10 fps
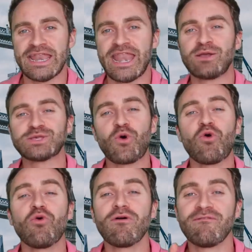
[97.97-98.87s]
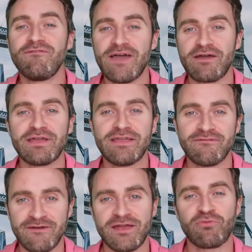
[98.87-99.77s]
Now it's all very,
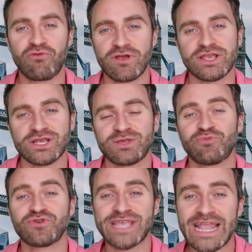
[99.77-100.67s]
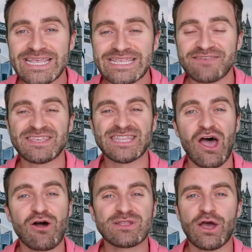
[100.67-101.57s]
very British. The presenters have
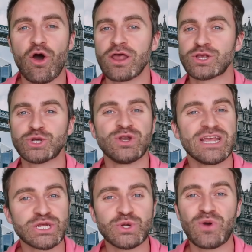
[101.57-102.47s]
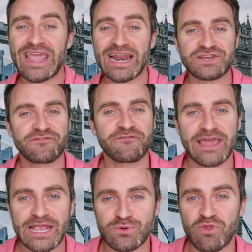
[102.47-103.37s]
styled it on a traditional English
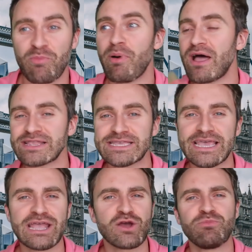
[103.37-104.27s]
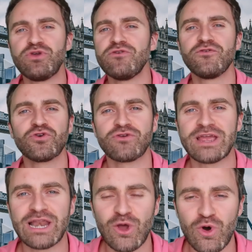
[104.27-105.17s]
fete with bunting, a beautiful
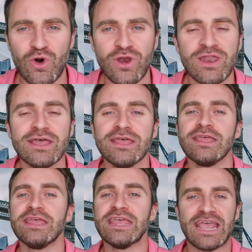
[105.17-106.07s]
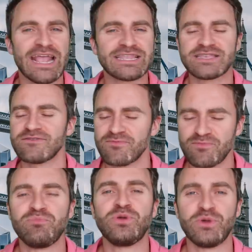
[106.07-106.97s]
green lawn. It's
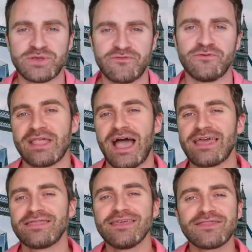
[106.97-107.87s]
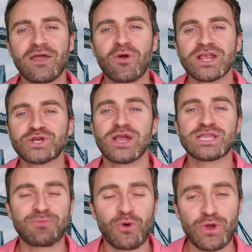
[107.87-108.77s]
beautiful. I think they want to
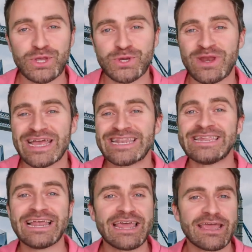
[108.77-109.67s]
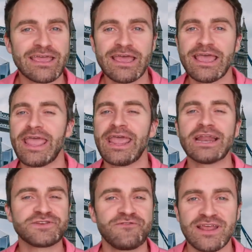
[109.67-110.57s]
transport you to an idyllic
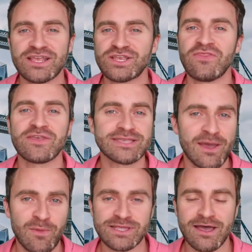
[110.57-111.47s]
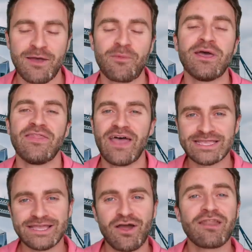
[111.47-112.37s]
English village in the summertime.
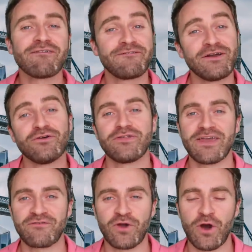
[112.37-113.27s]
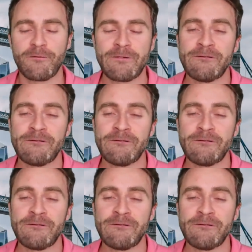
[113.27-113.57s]
That's the kind of feel that they've got.